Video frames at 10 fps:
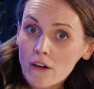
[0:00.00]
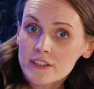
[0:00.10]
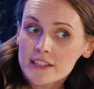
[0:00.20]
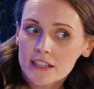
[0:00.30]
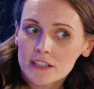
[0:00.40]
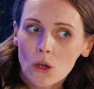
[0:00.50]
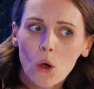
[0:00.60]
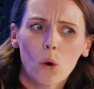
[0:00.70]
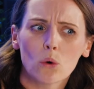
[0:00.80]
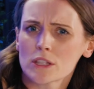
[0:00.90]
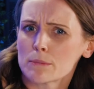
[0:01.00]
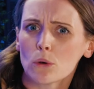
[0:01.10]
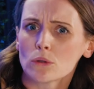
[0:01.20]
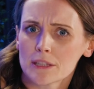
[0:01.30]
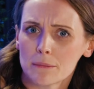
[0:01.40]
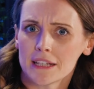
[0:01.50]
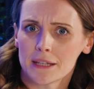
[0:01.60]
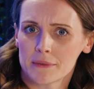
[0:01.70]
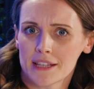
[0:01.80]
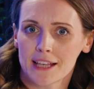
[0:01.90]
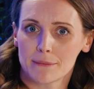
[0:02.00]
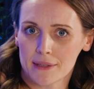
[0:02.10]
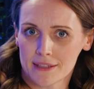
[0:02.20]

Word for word: offices or small to medium sized